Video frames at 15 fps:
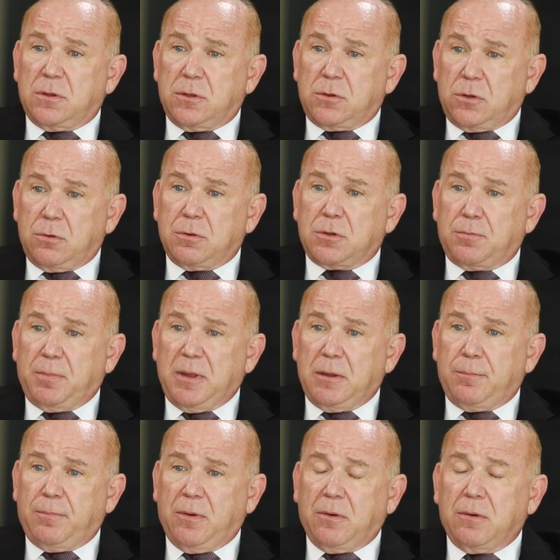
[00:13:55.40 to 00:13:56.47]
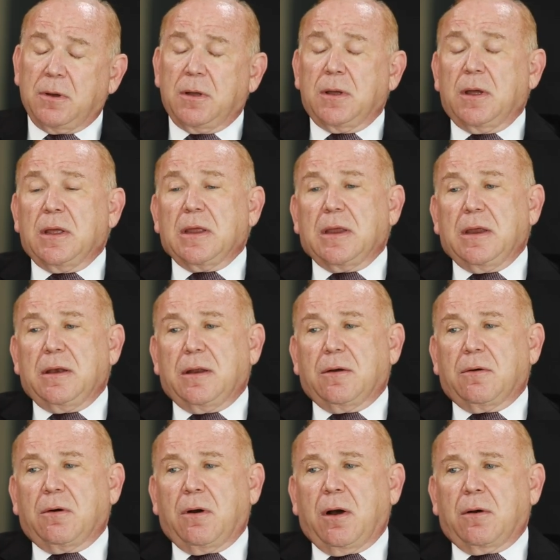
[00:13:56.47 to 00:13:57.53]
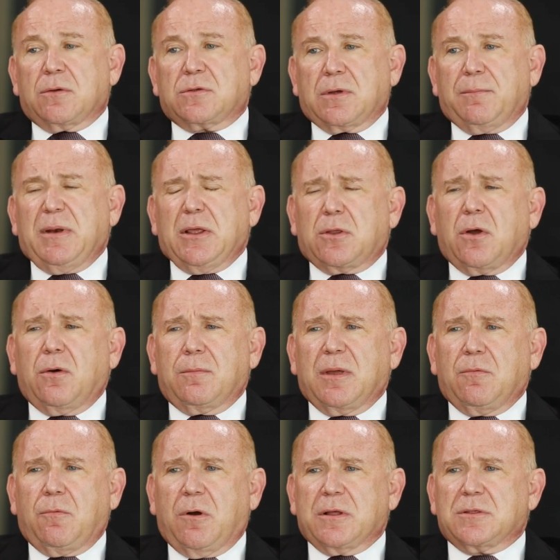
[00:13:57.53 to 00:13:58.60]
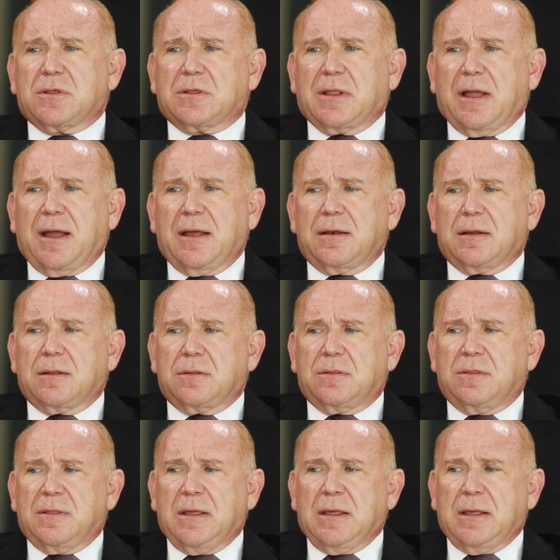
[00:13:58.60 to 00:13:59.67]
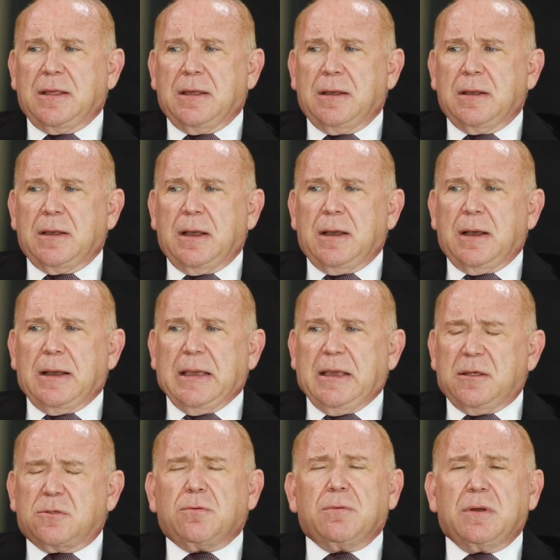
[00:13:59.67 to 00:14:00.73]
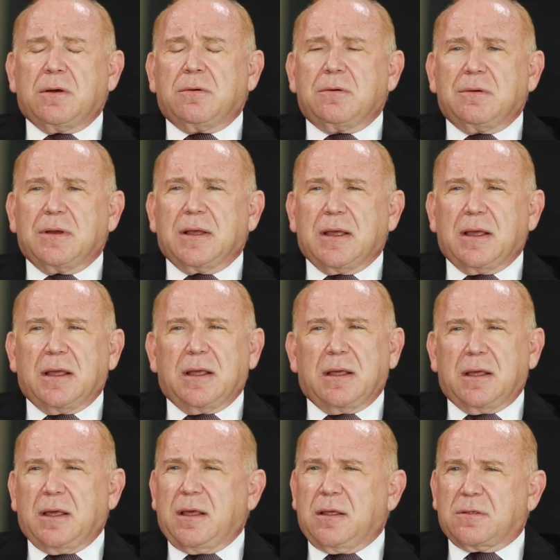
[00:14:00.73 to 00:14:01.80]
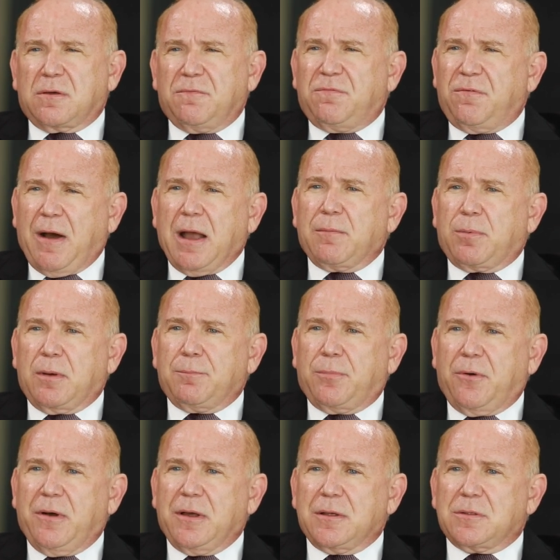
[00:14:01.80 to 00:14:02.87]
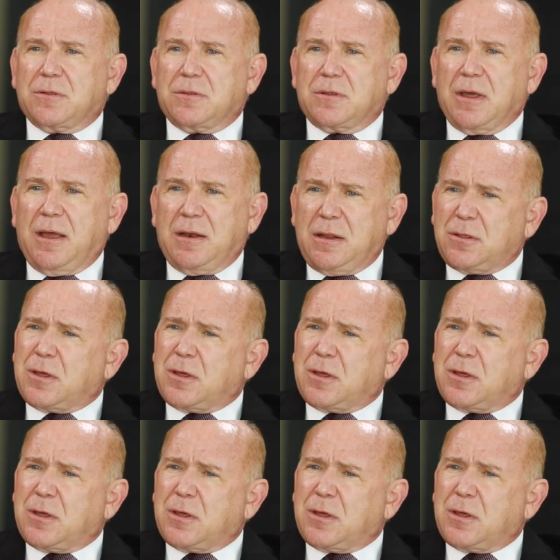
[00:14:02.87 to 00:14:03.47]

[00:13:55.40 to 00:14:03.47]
to the Jewish people. You know, somebody told me once that the Israel is a vibrant place, and